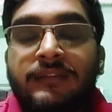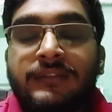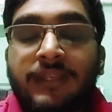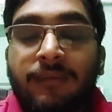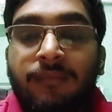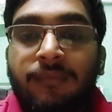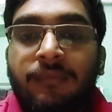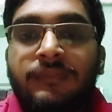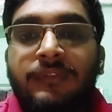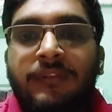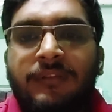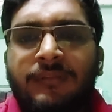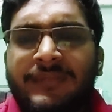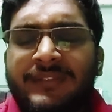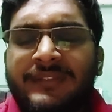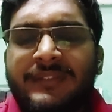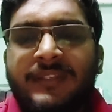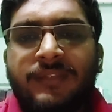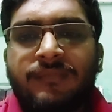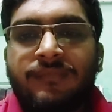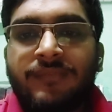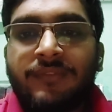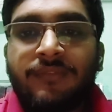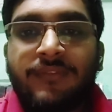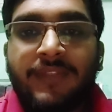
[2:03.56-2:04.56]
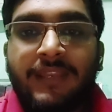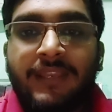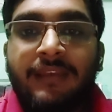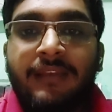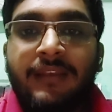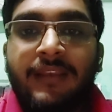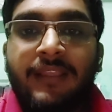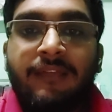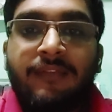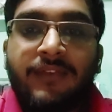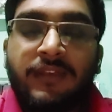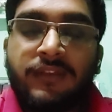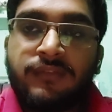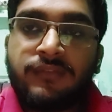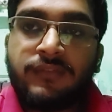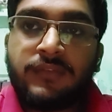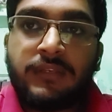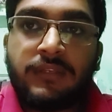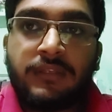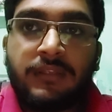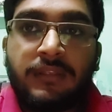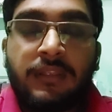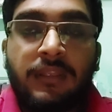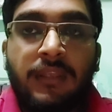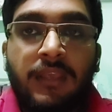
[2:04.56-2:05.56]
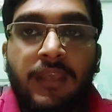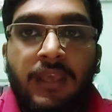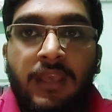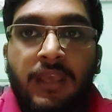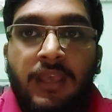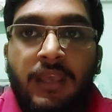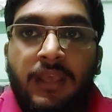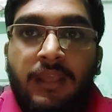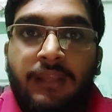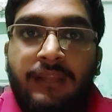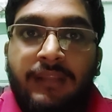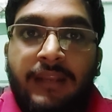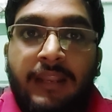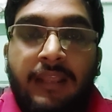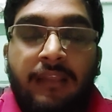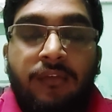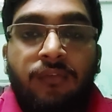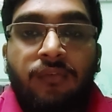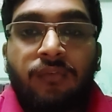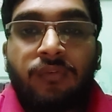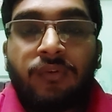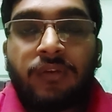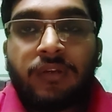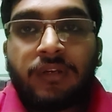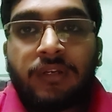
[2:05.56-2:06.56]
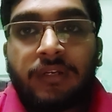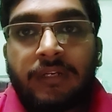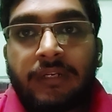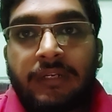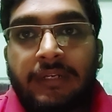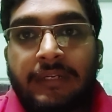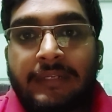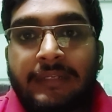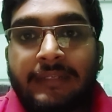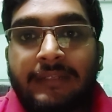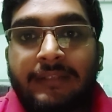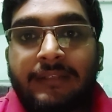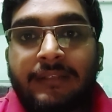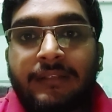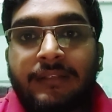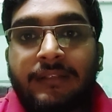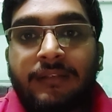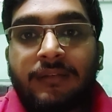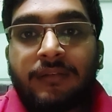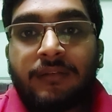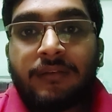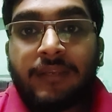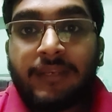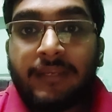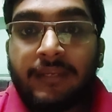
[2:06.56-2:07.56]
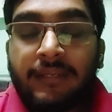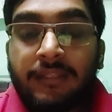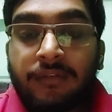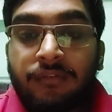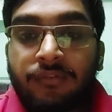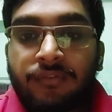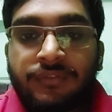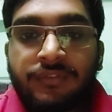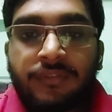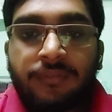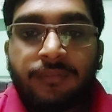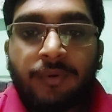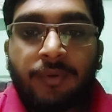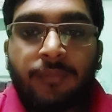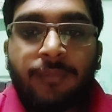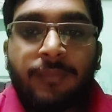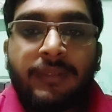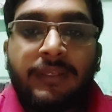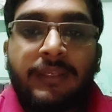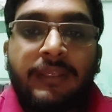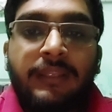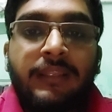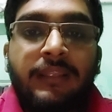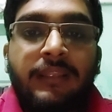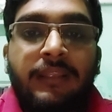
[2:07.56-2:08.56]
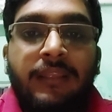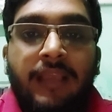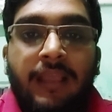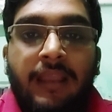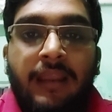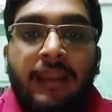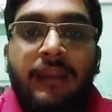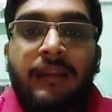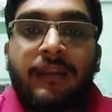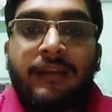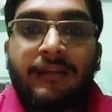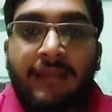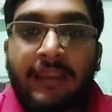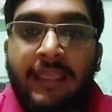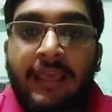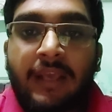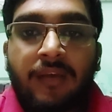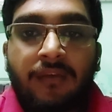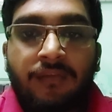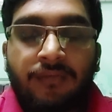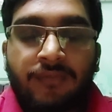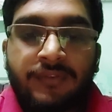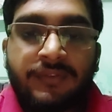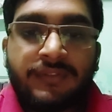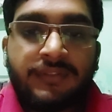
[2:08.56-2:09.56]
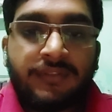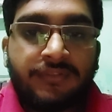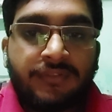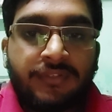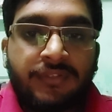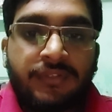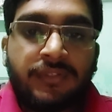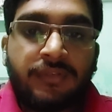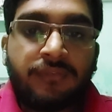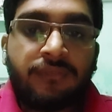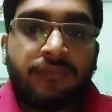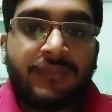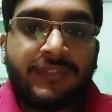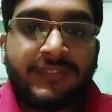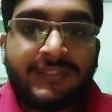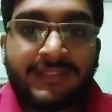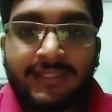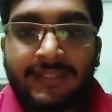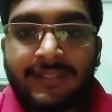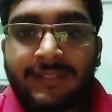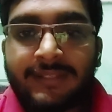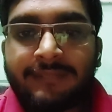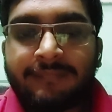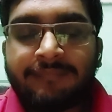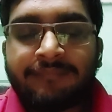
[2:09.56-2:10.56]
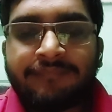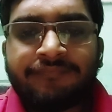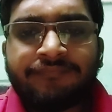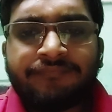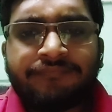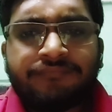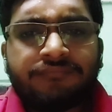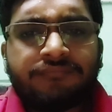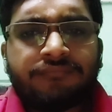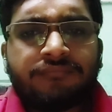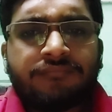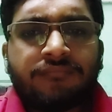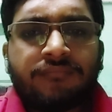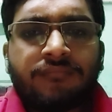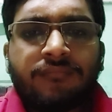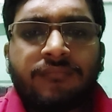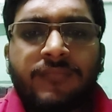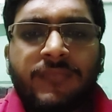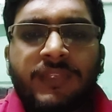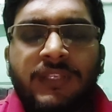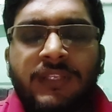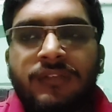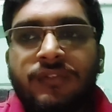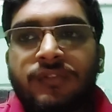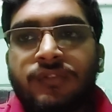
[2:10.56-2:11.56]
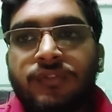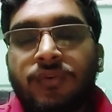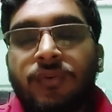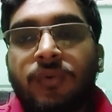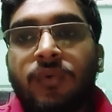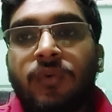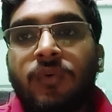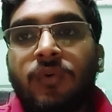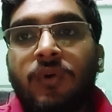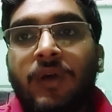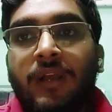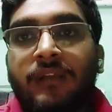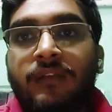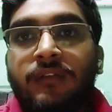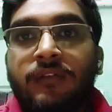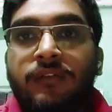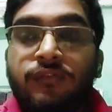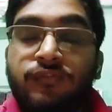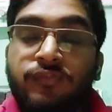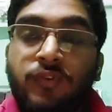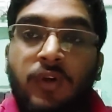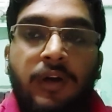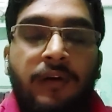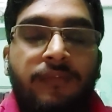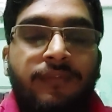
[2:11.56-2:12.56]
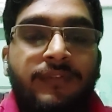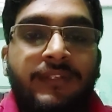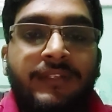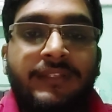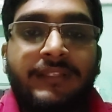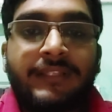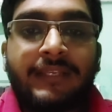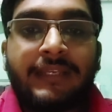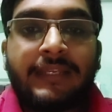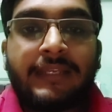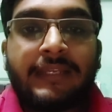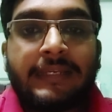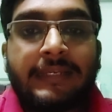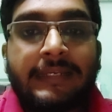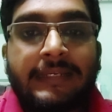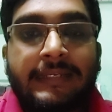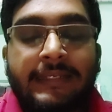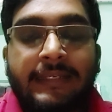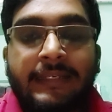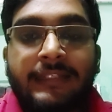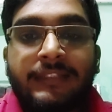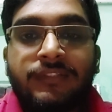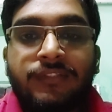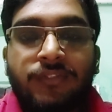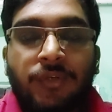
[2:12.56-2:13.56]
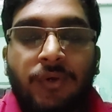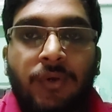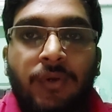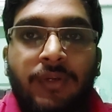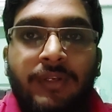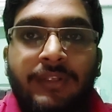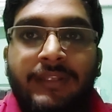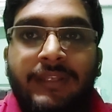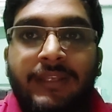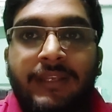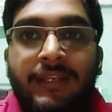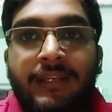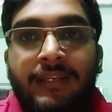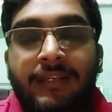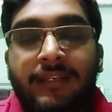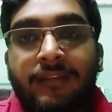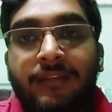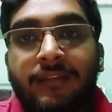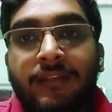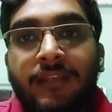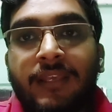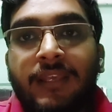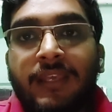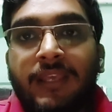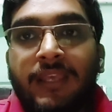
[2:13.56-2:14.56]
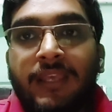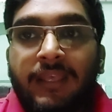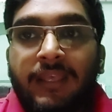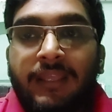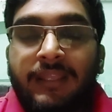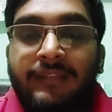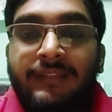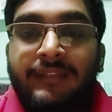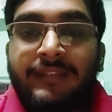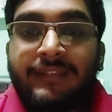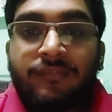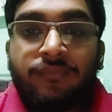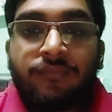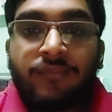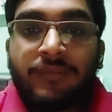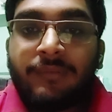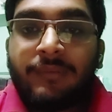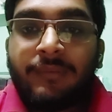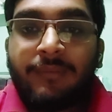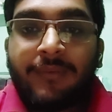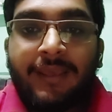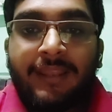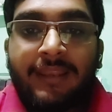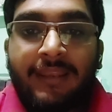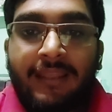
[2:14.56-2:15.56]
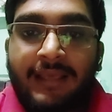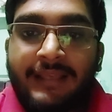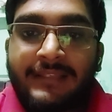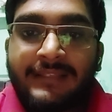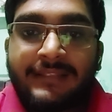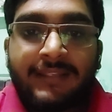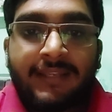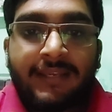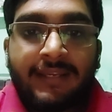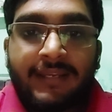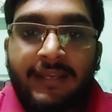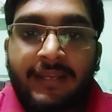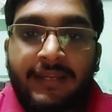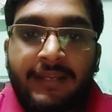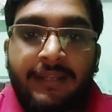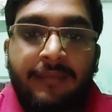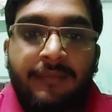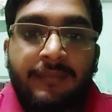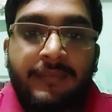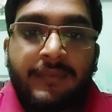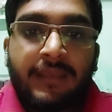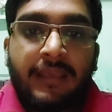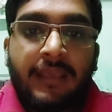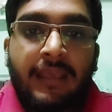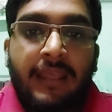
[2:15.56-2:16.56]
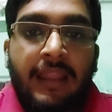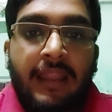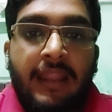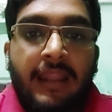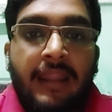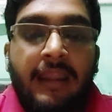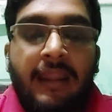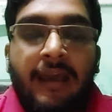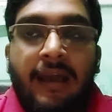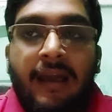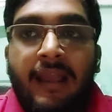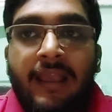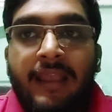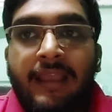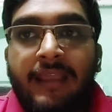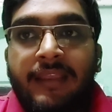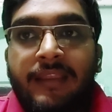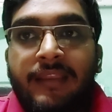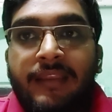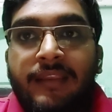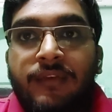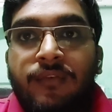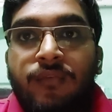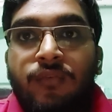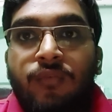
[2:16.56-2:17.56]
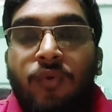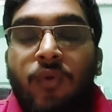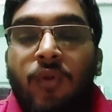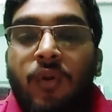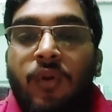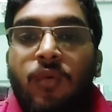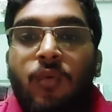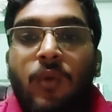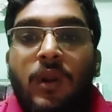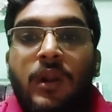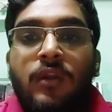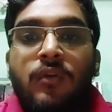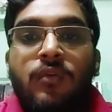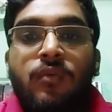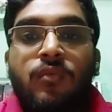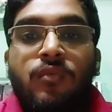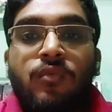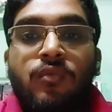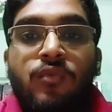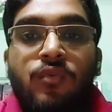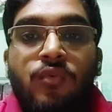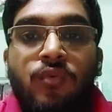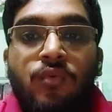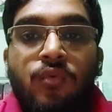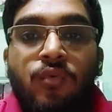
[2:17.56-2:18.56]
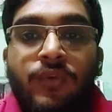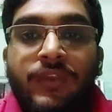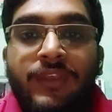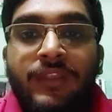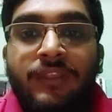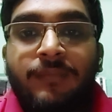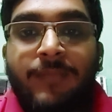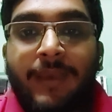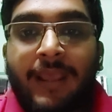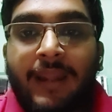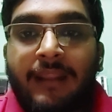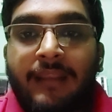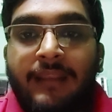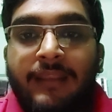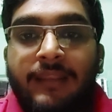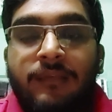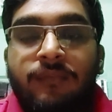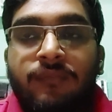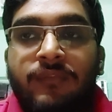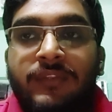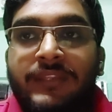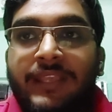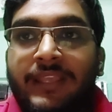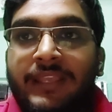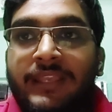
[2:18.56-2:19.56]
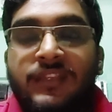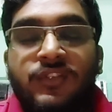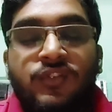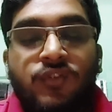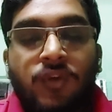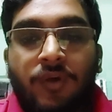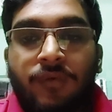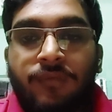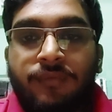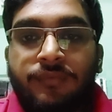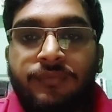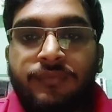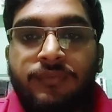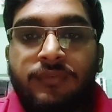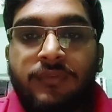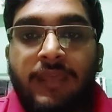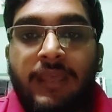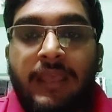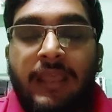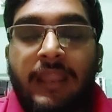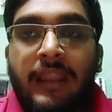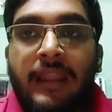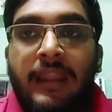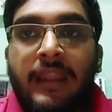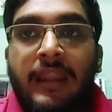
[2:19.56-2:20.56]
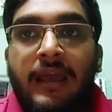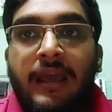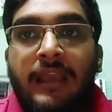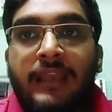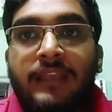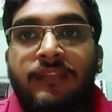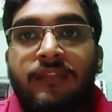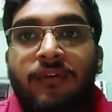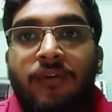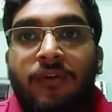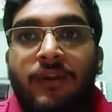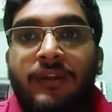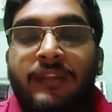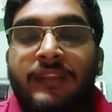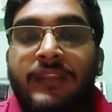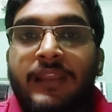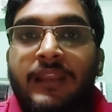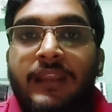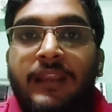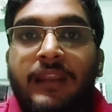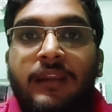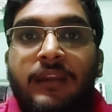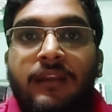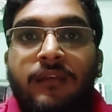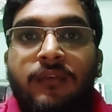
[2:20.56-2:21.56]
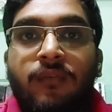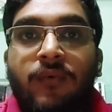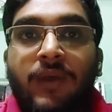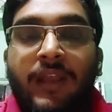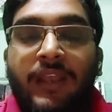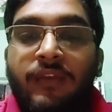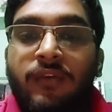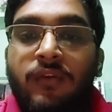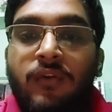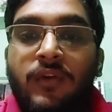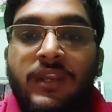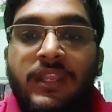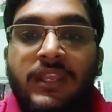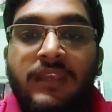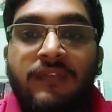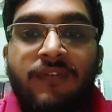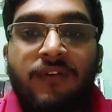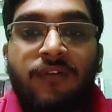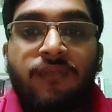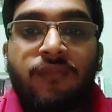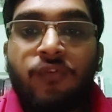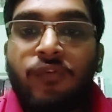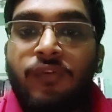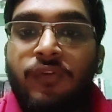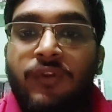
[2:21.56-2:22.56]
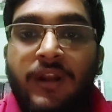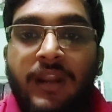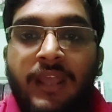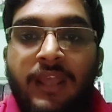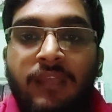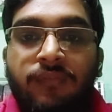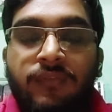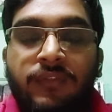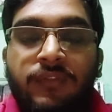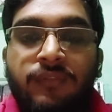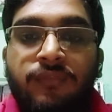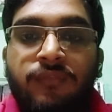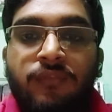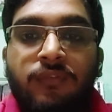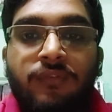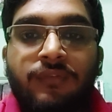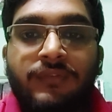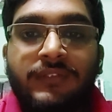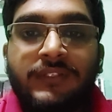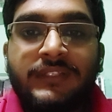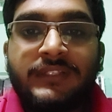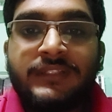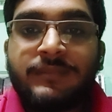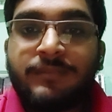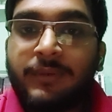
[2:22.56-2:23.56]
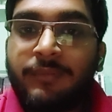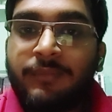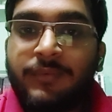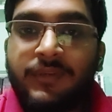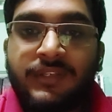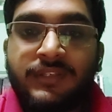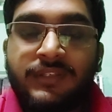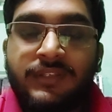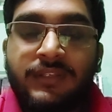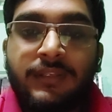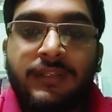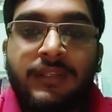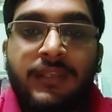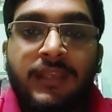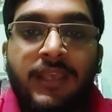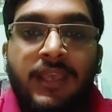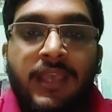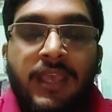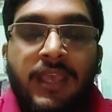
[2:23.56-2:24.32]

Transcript: some of the mistakes were very grave actually, that I could not read the question properly and lack of concentration was there. So after that, I thought that this will be my last GATE attempt and I do not want to do with parallel with any jobs. And I thought that why not give a full try with full-fledged preparation.